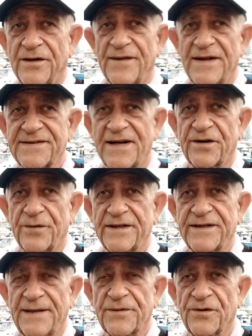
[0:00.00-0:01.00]
that's not a
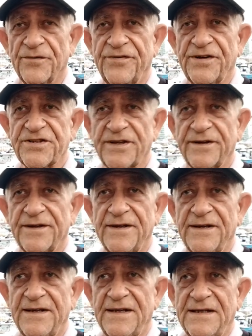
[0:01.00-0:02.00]
great time to go fishing.
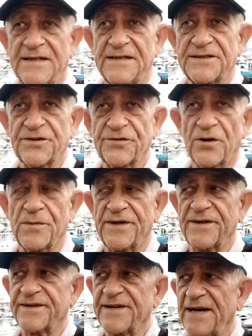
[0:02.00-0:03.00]
So normally
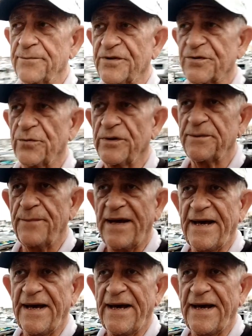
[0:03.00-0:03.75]
the time between